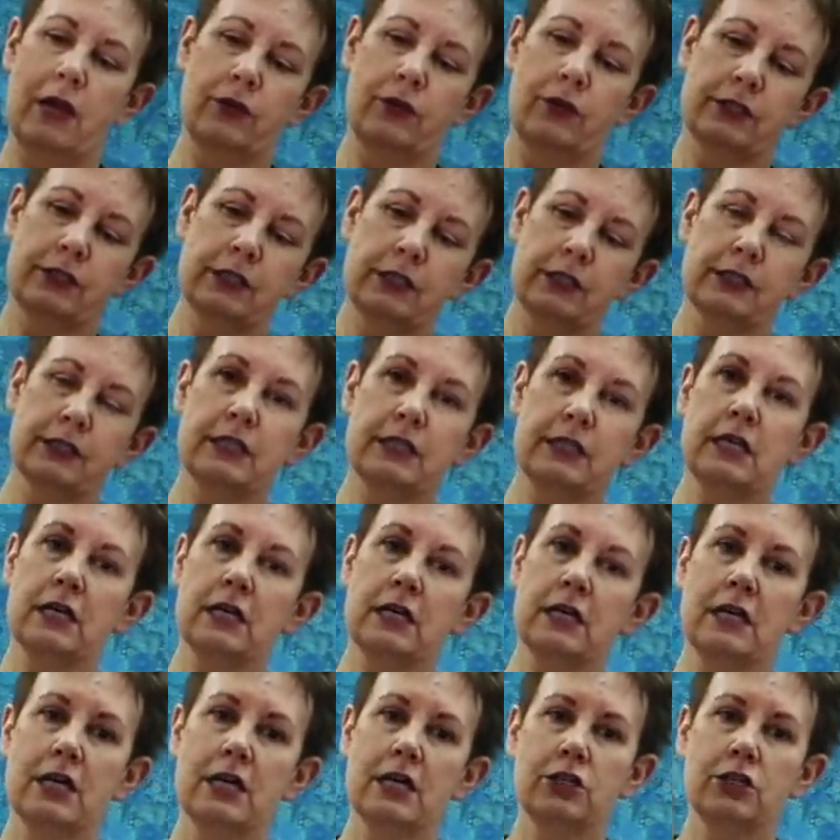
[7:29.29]
This is the
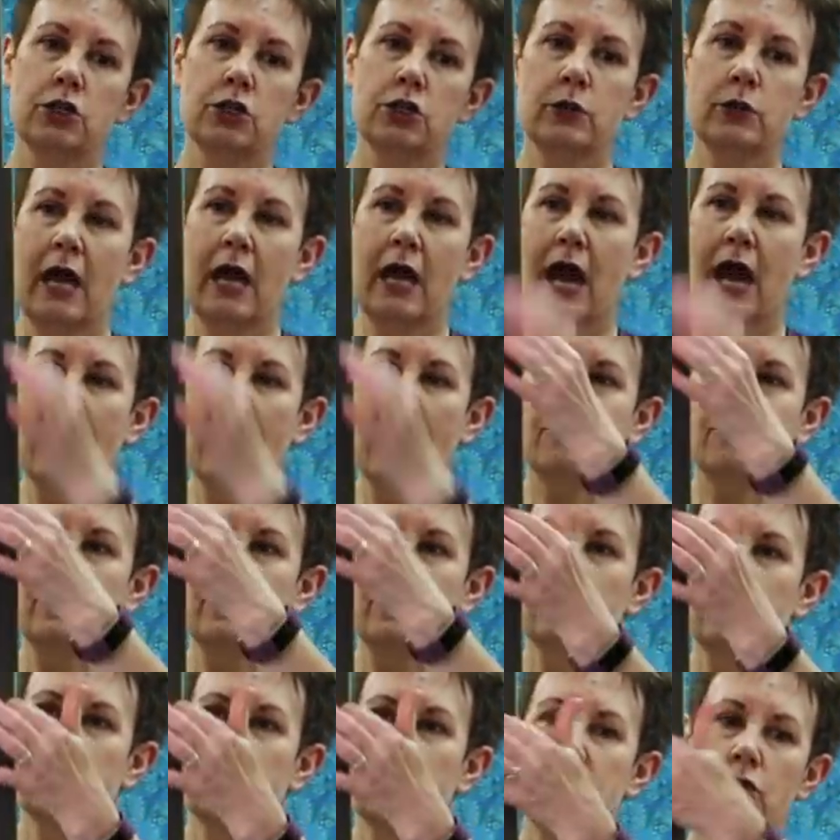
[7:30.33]
two and a half
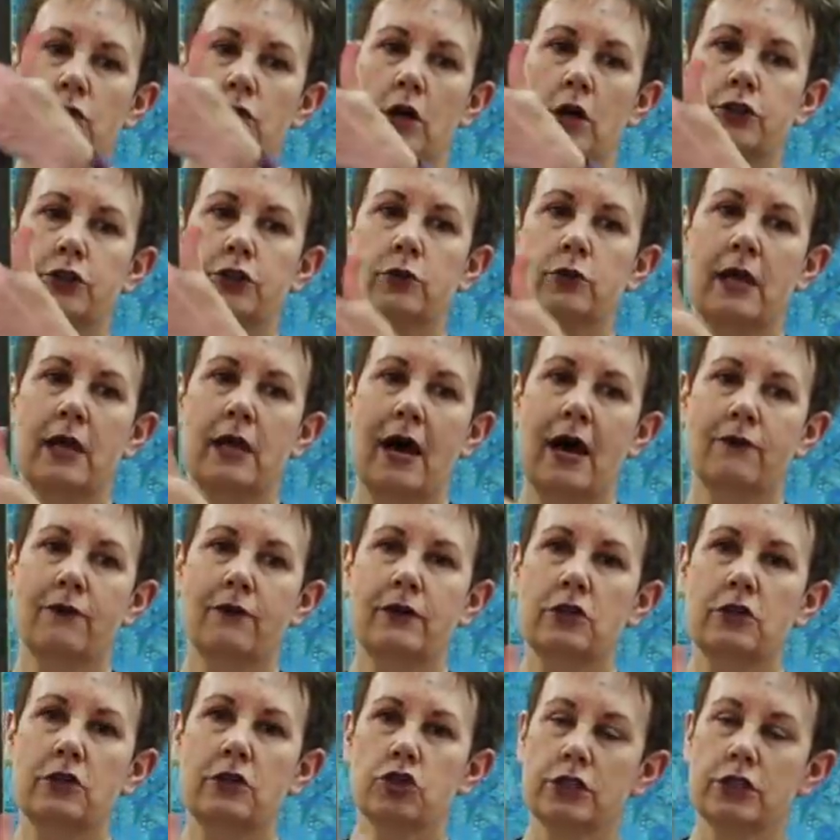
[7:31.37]
inch. These are all two and a half
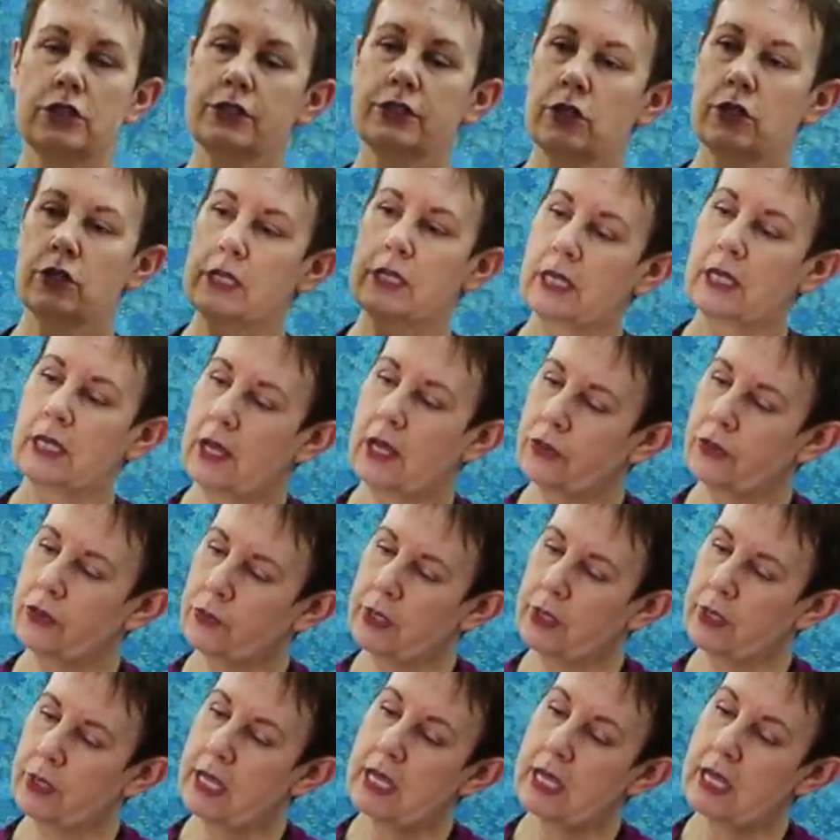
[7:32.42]
inches, so you can cut
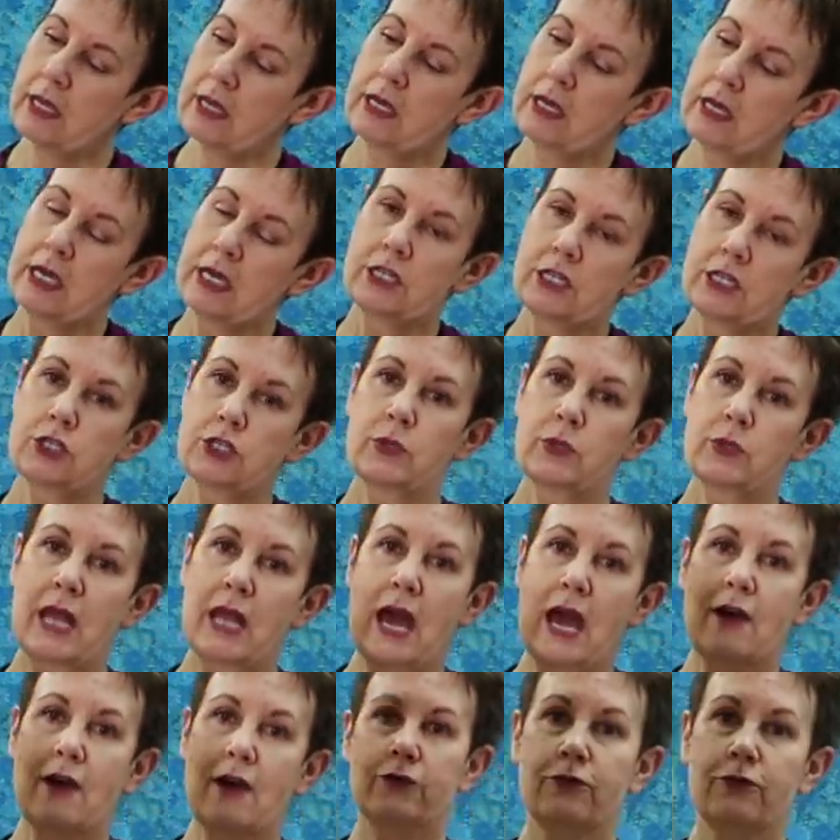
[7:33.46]
three two and a
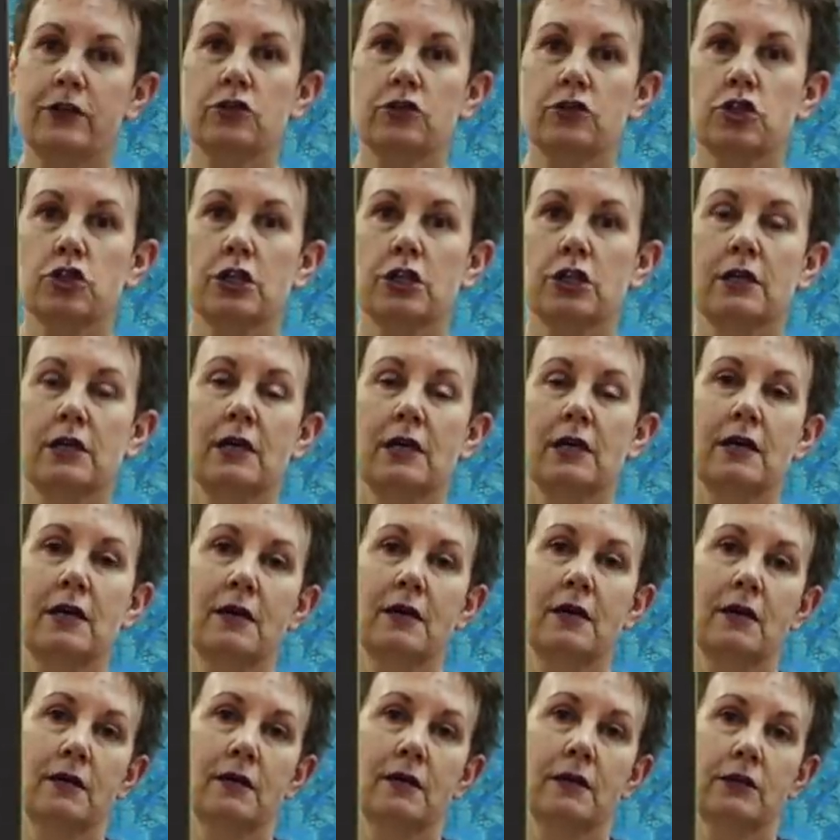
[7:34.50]
half inch
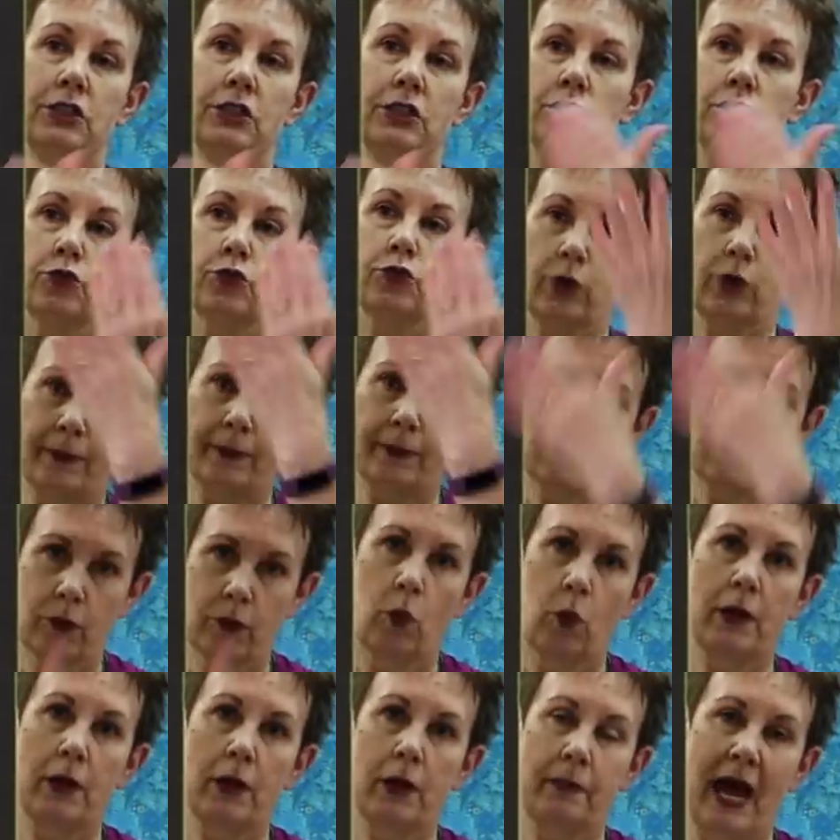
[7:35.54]
strips from
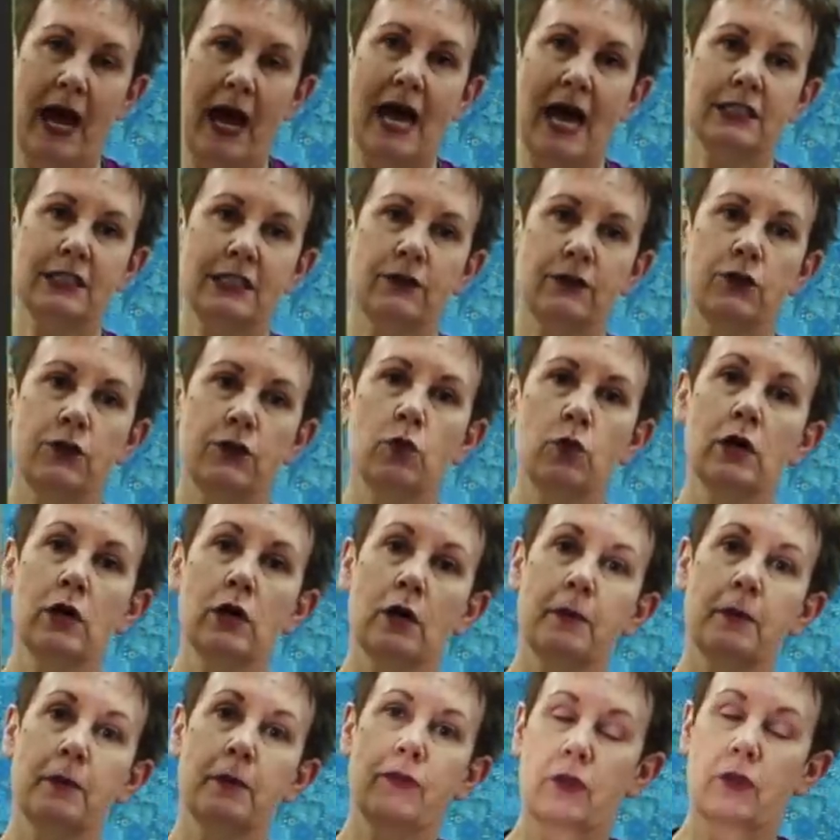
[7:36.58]
one pass, if you will,
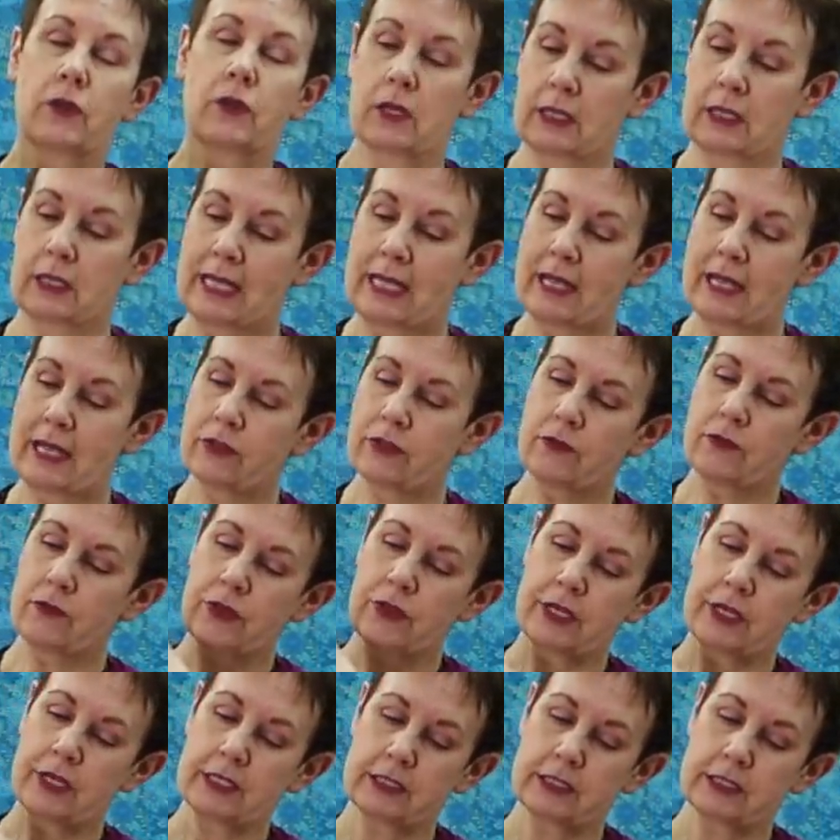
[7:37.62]
but the length of
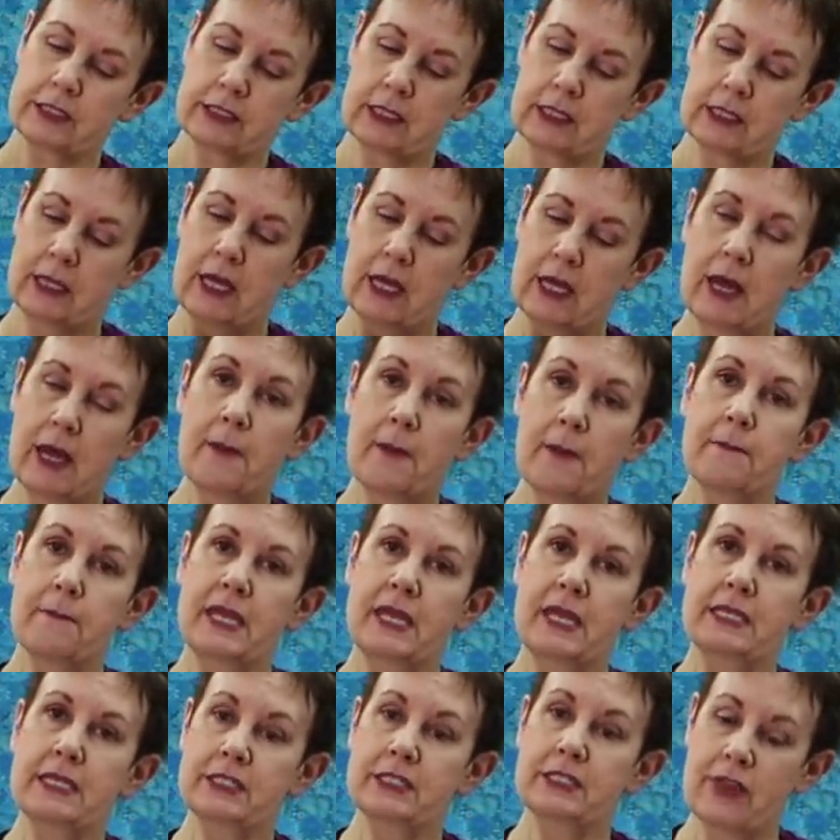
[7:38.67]
this
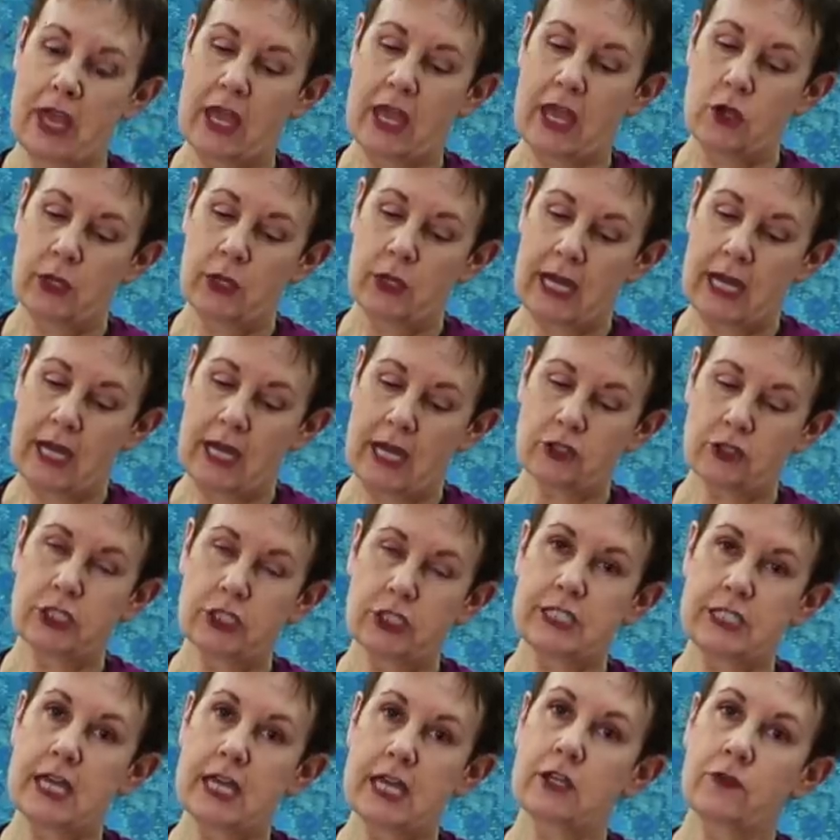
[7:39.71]
means that you can actually
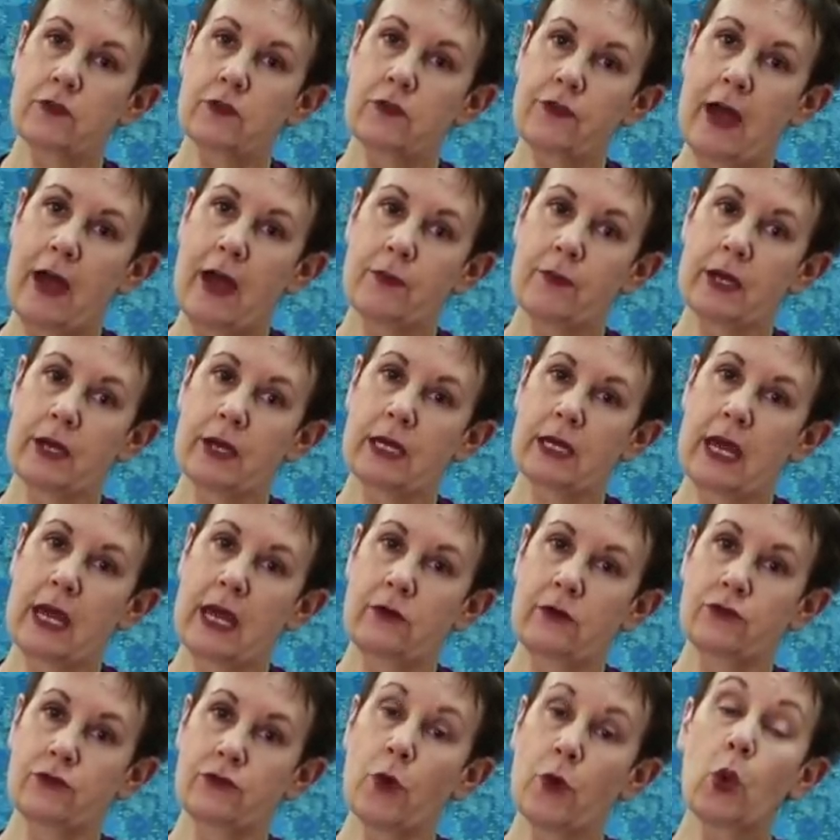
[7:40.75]
take your fabric
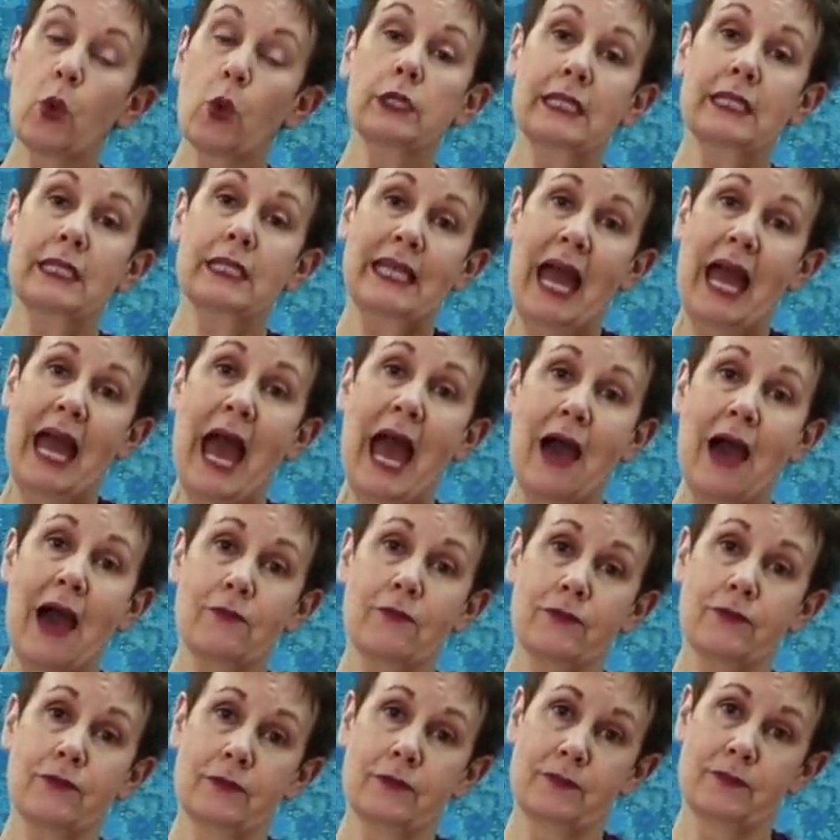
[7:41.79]
and fold it in
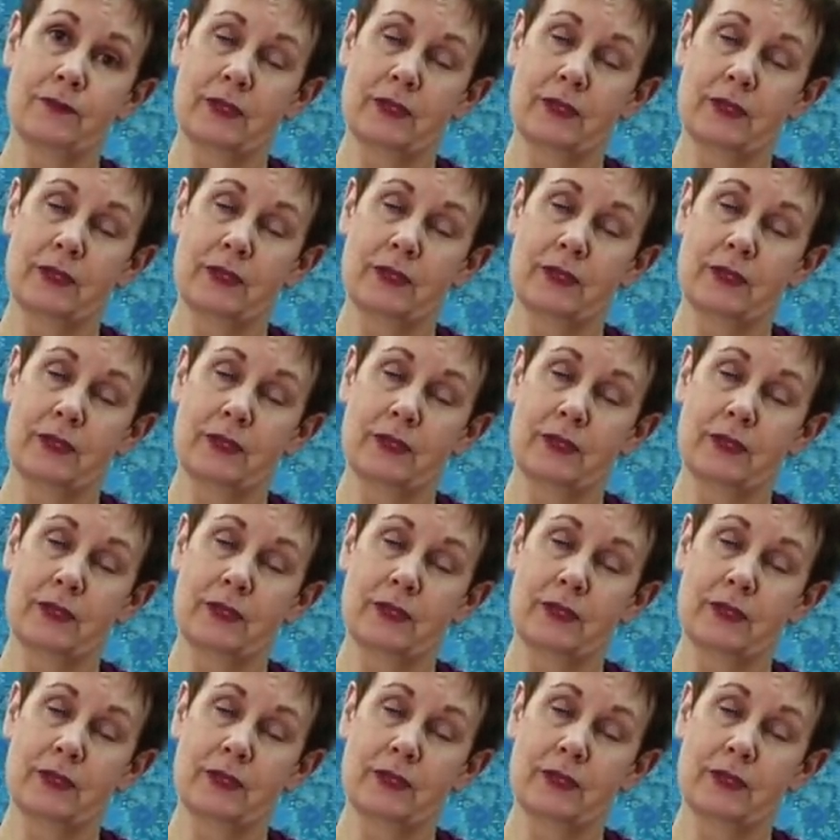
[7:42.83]
half.